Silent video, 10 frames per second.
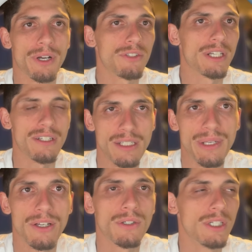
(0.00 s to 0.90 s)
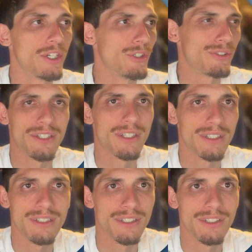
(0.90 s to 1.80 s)
You get an email, you send
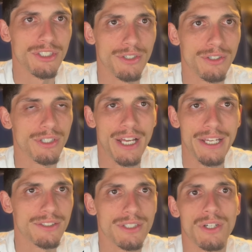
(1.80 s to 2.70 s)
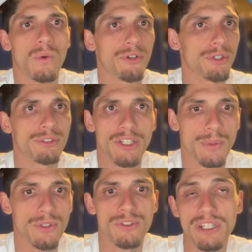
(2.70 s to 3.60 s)
your client or your
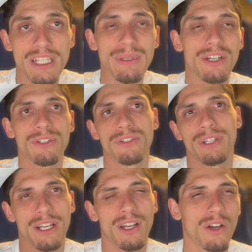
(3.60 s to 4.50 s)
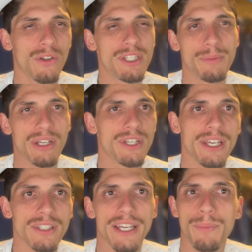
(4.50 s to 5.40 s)
salesperson the email, and then they're like, oh, the email takes
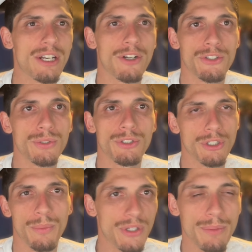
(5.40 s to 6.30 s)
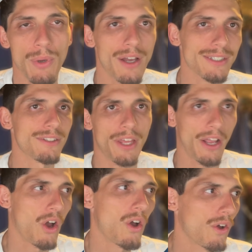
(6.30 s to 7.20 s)
like a minute or two to show up in the inbox, and then they
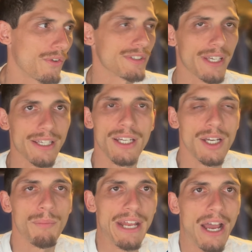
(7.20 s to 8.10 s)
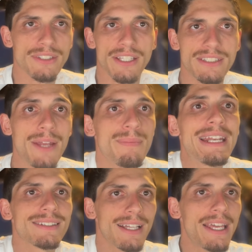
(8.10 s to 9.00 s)
call, and it's like, by now it's like 10
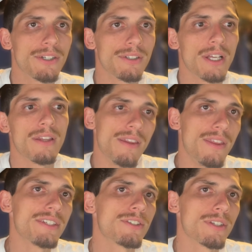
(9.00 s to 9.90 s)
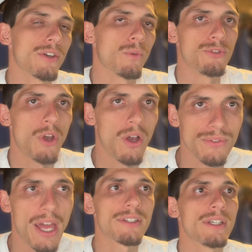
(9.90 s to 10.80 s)
minutes later. This resolves
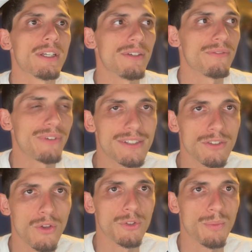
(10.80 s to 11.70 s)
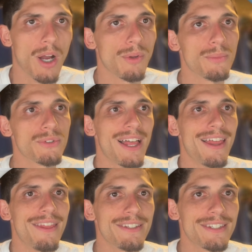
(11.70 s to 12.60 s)
that. It fixes all those problems.
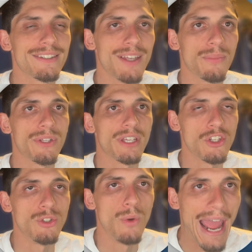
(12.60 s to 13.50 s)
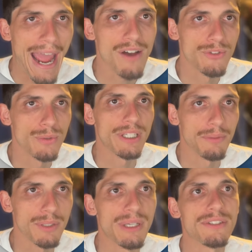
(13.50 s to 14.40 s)
This is something you have to
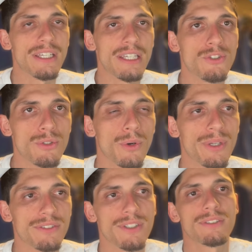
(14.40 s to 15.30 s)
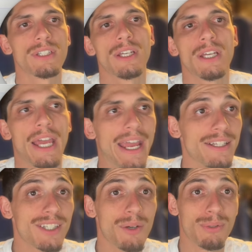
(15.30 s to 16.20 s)
implement into your business, and it's
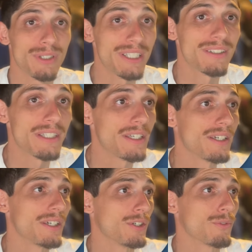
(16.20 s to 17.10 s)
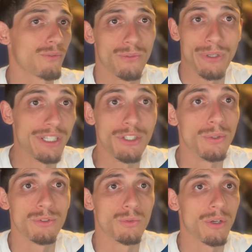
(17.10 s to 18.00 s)
completely free to
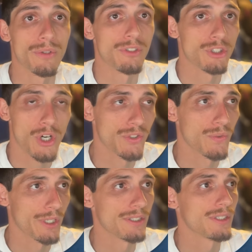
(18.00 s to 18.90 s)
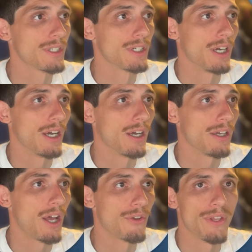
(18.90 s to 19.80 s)
use. We don't even charge for it,
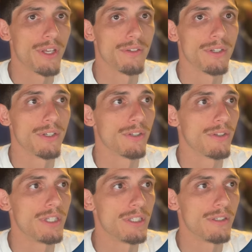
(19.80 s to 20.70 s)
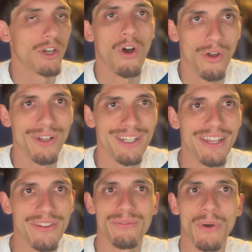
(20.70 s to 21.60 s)
other than the call
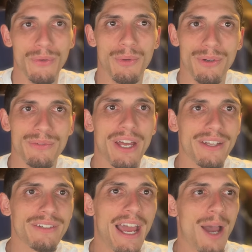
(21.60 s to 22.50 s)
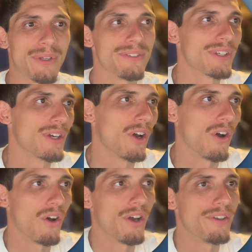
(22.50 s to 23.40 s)
and the phone number that happens
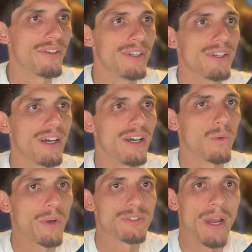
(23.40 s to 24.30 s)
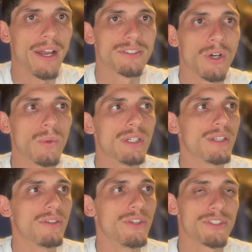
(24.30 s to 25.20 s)
on Wayswag. So
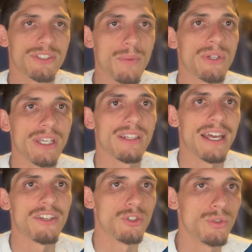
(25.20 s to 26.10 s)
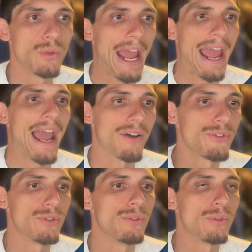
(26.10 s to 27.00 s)
this is something that you have
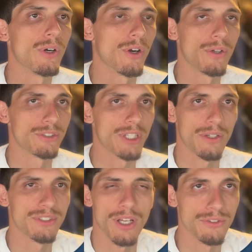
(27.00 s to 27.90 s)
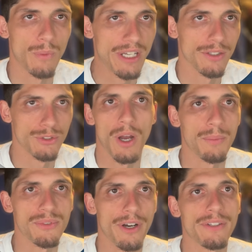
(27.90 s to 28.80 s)
to, or on Zuops,
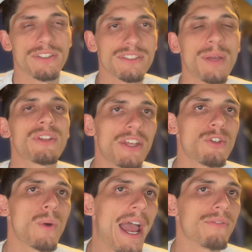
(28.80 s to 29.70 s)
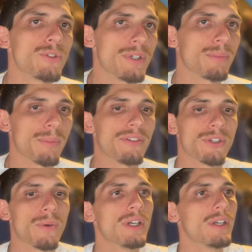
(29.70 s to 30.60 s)
sorry. This is something that you have to implement.
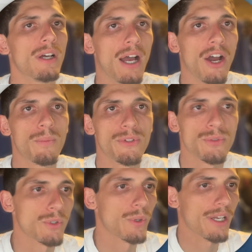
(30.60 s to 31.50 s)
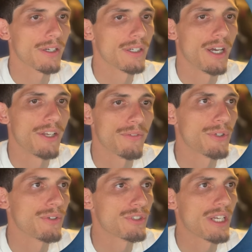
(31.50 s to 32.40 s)
So I hope this was quick enough for you to
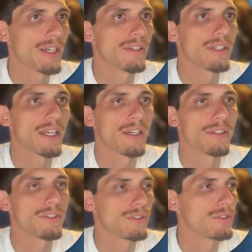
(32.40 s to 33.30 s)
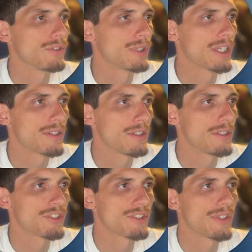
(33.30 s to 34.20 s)
understand and you get the
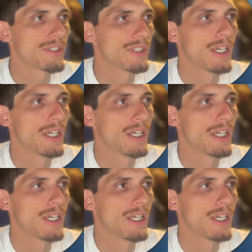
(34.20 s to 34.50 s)
gist of it.